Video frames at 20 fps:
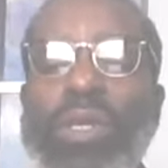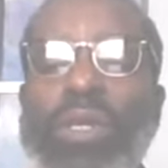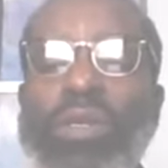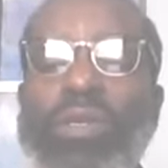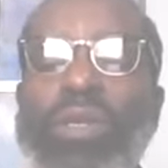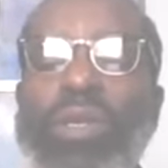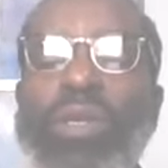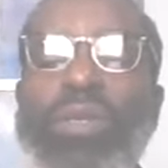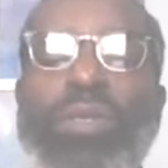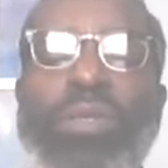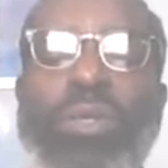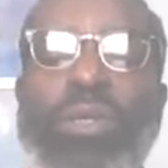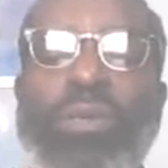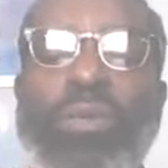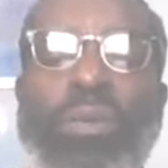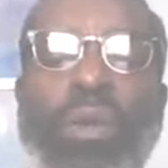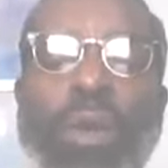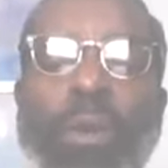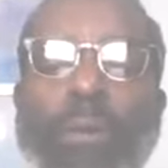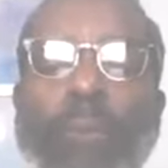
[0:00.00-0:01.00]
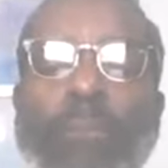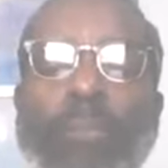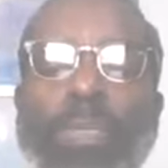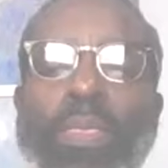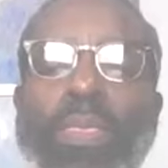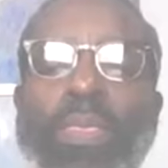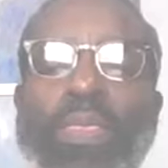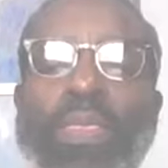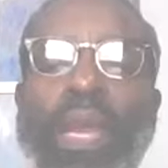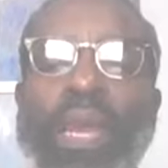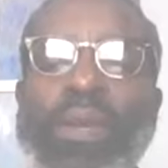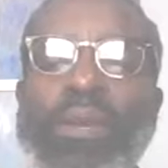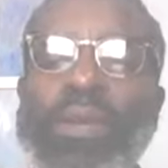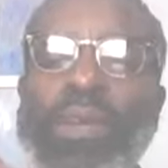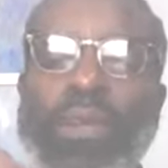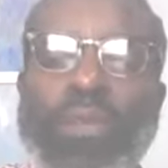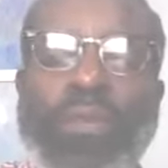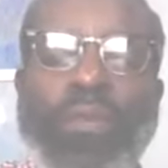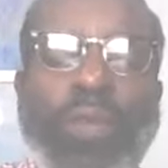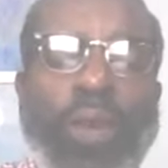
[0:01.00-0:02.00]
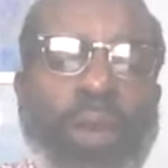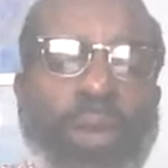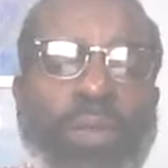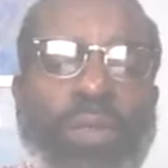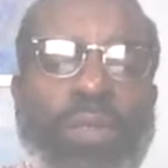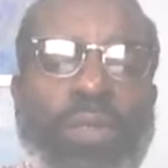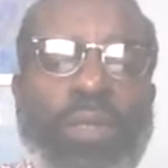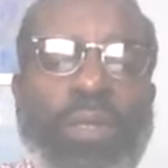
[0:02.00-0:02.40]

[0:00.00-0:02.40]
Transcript: don't you know that this verse,